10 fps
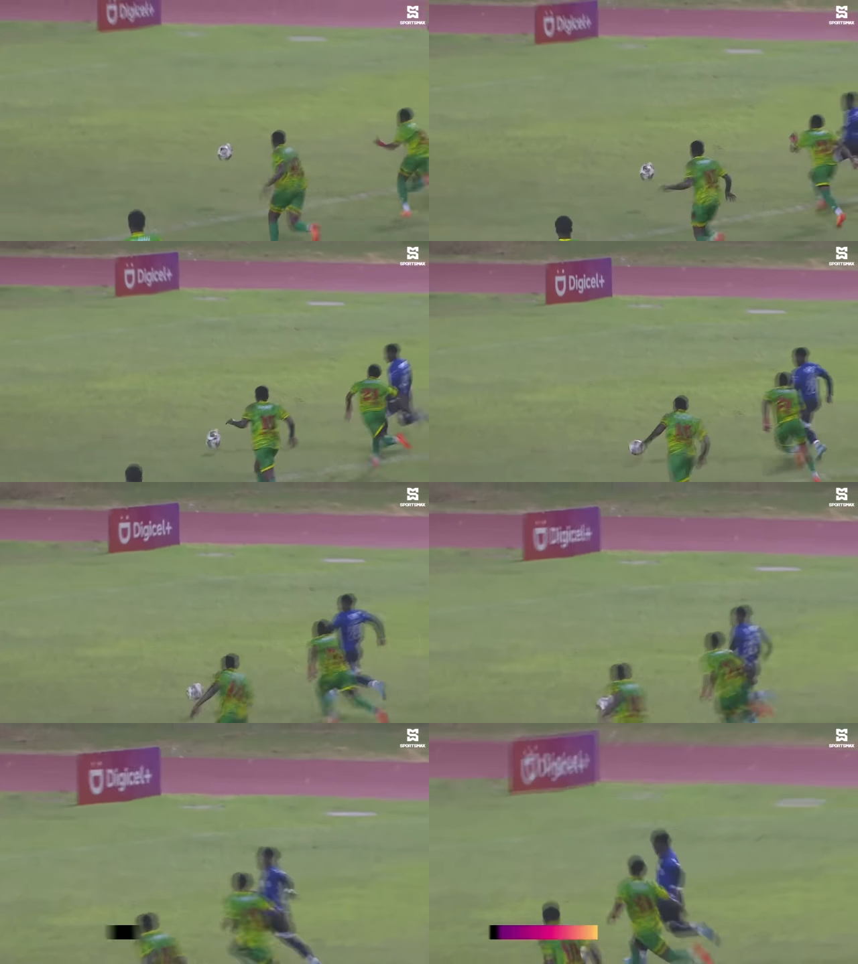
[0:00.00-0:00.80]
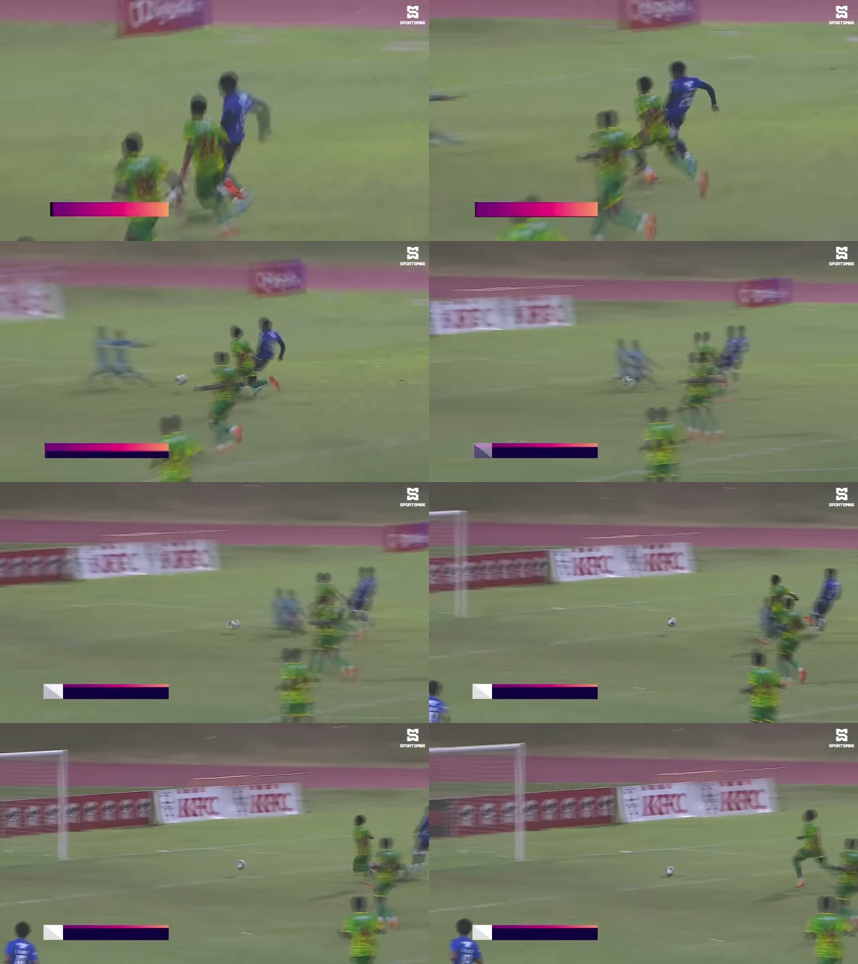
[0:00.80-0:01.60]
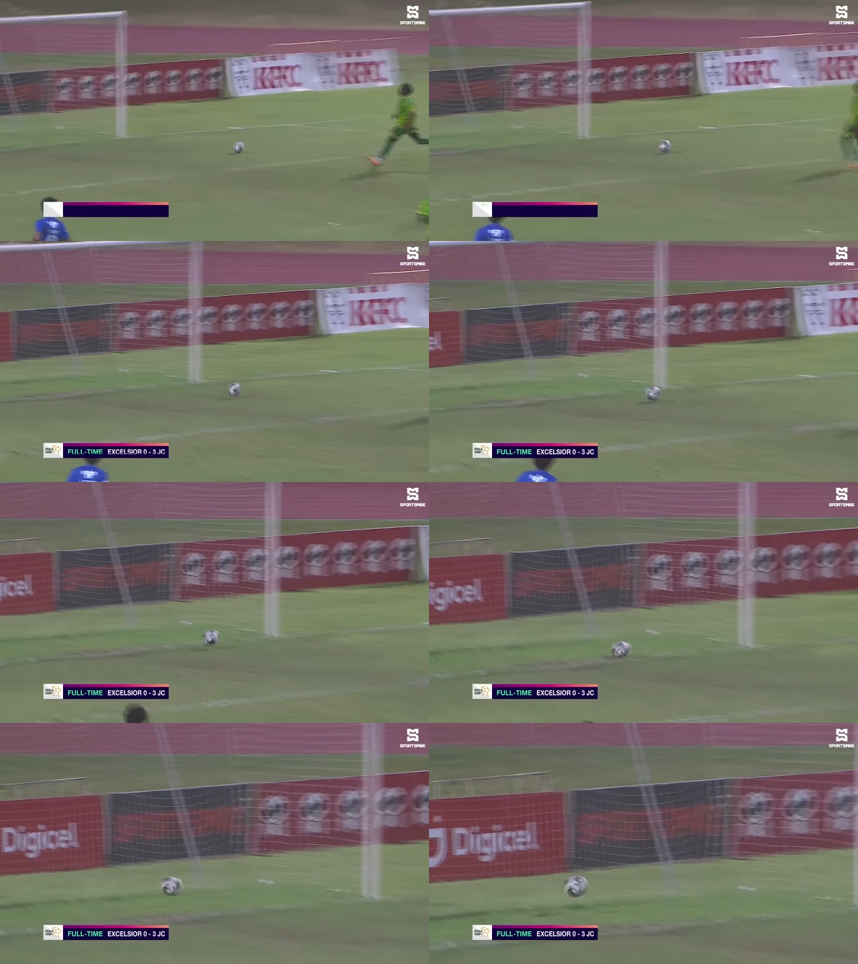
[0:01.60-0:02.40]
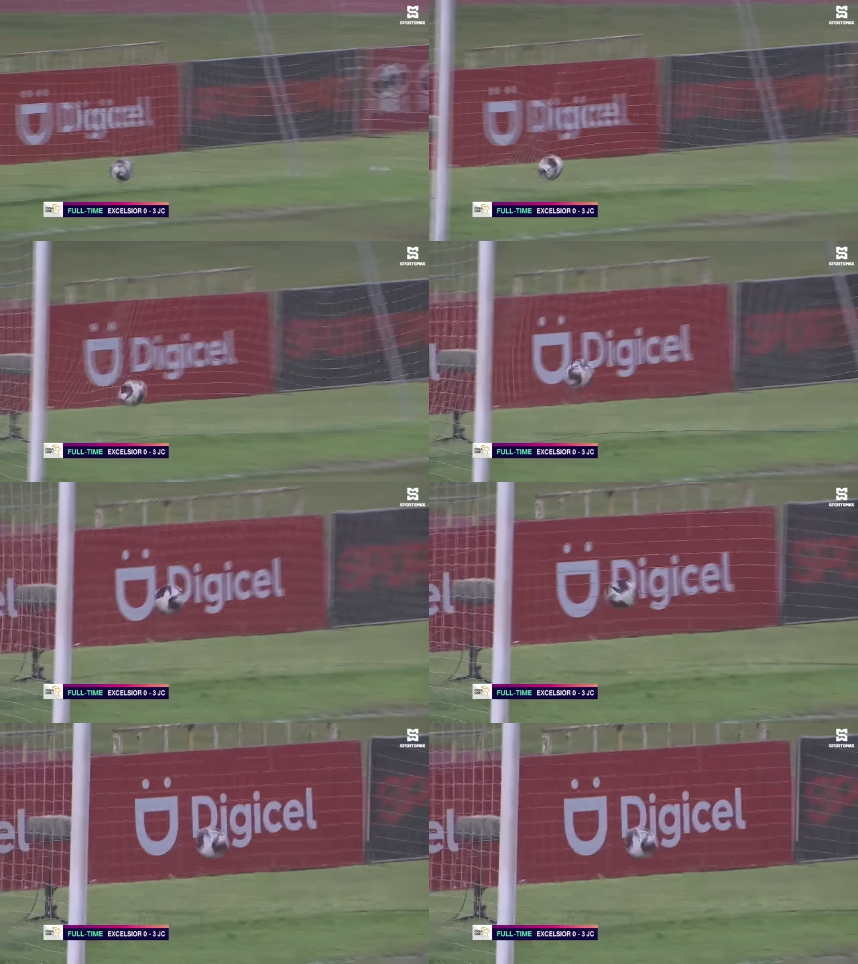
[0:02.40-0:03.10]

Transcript: [unreadable: no face in view]